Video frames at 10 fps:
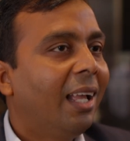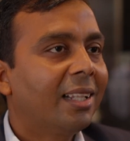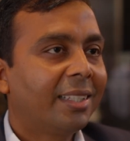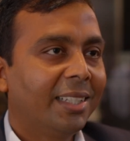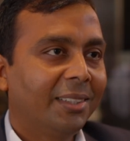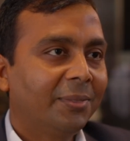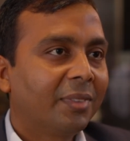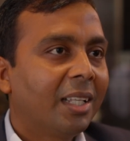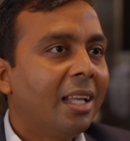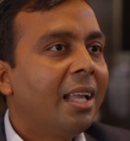Healthcare.
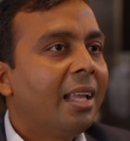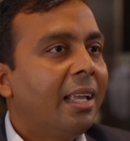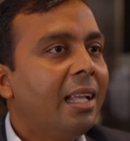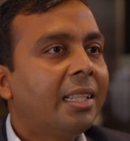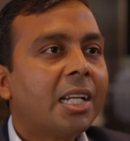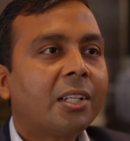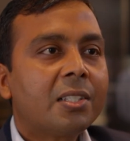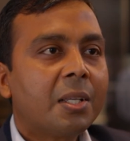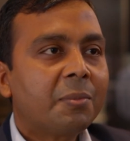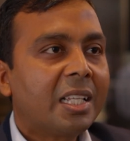Healthcare
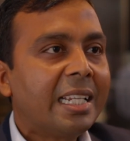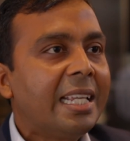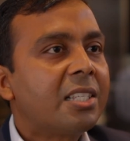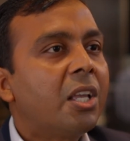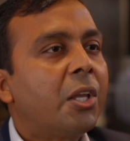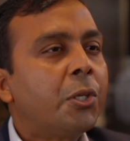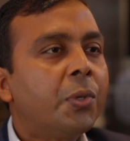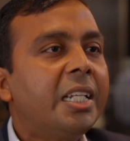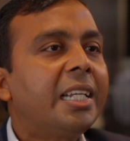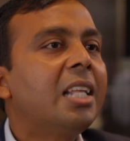consumption is
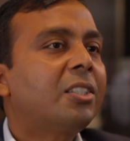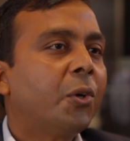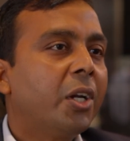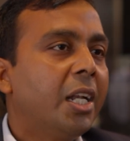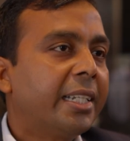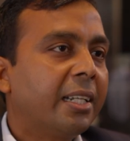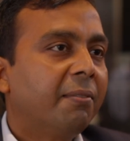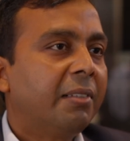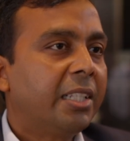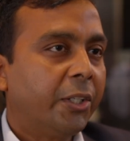usually less
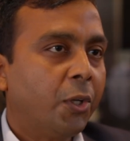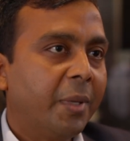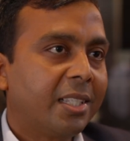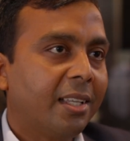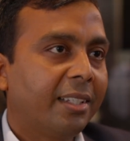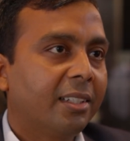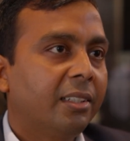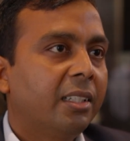correlated with the economic cycle.